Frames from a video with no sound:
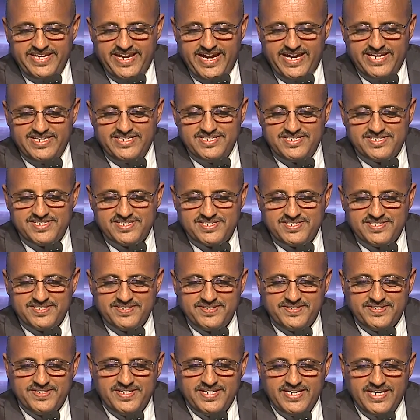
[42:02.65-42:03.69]
Addis.
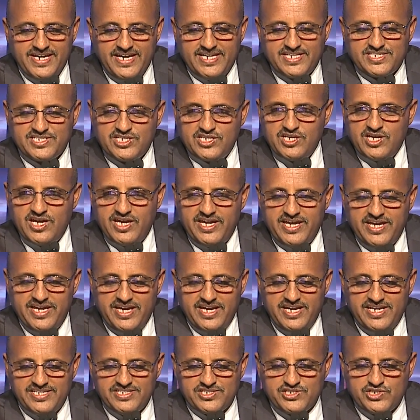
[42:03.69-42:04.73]

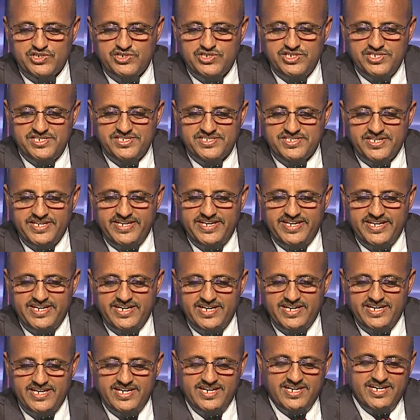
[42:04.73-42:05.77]
She's in
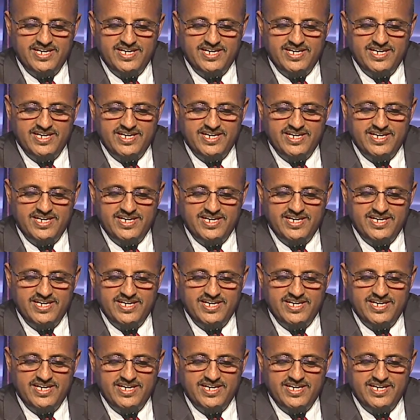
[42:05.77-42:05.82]
the